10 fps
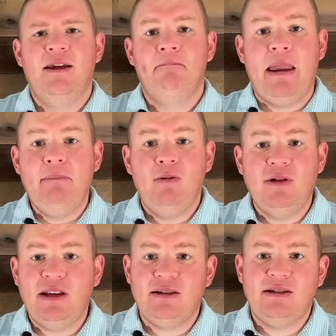Maybe
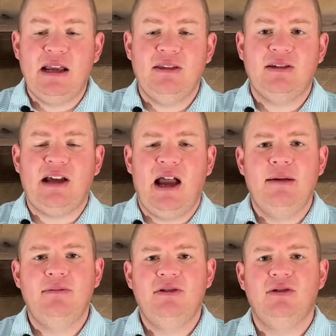we didn't take the
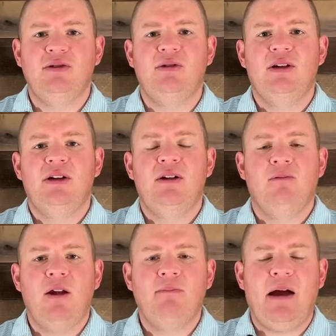time to
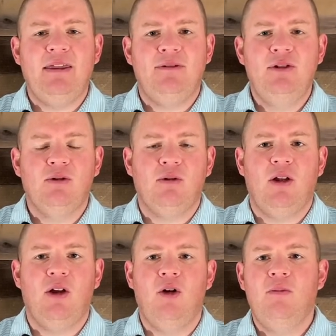run by the funeral
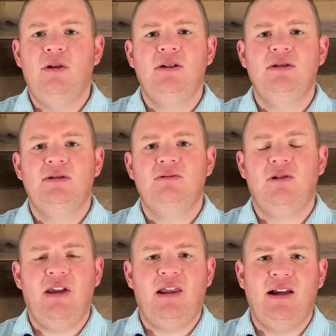home
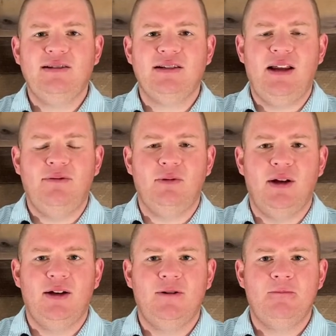when they lost a loved
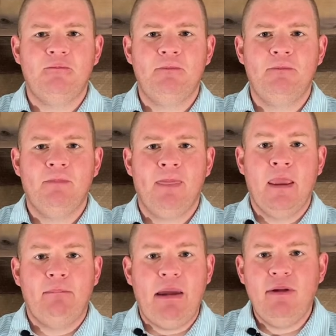one.
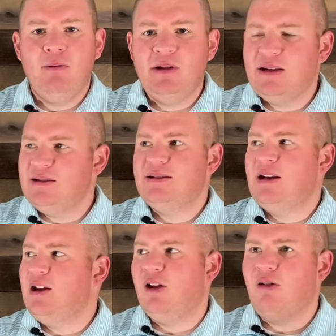Maybe we didn't
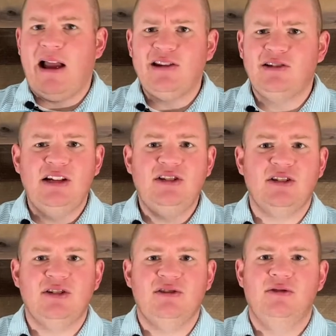send a
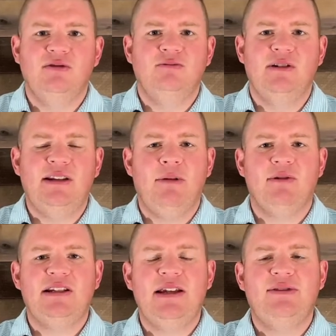congratulations when they
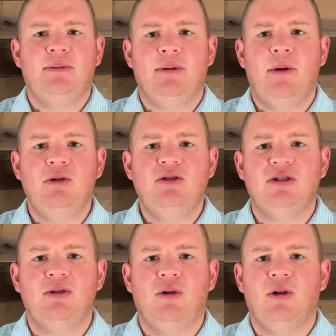received a
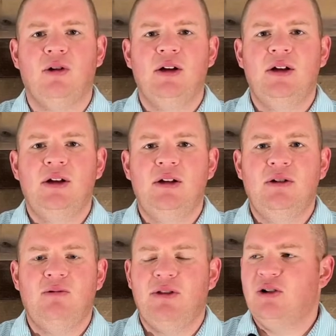promotion or
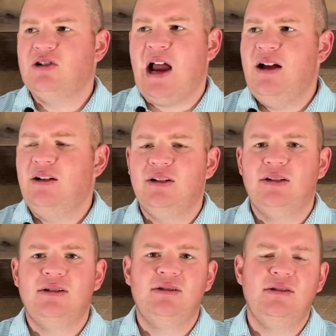when their
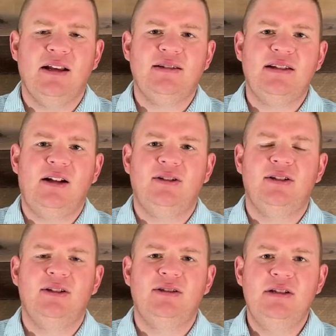child
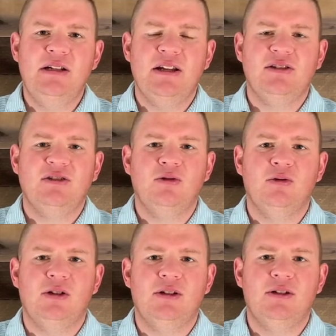excelled in
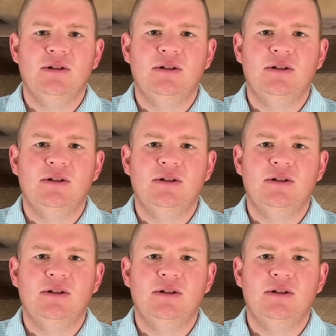school.